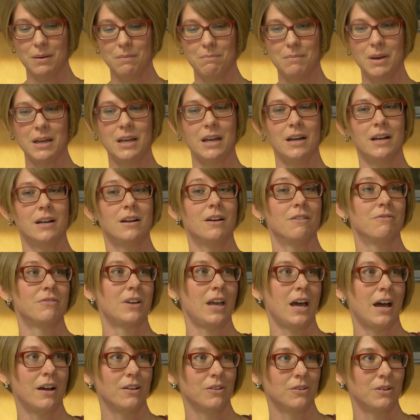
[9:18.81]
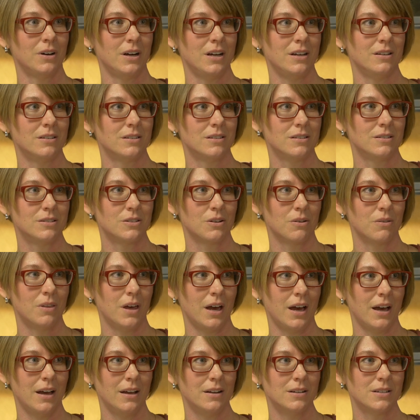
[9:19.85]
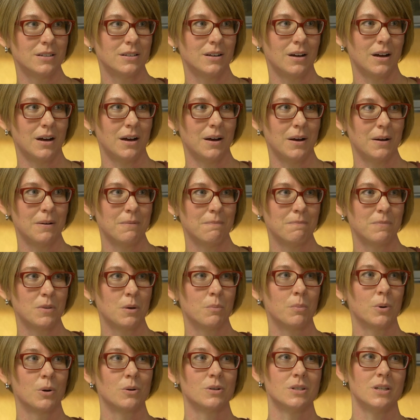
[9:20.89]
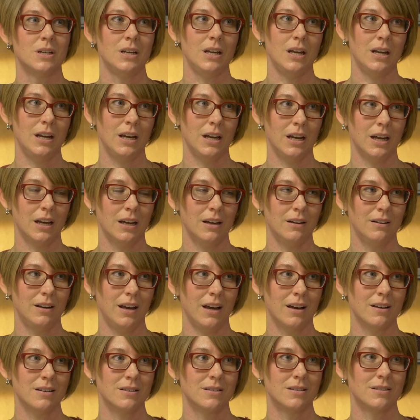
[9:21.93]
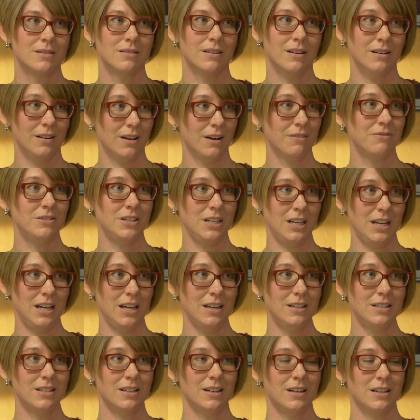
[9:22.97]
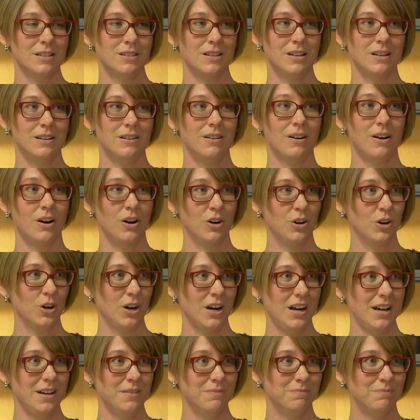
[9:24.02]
enough calories so that the person eating it has enough to eat and isn't hungry.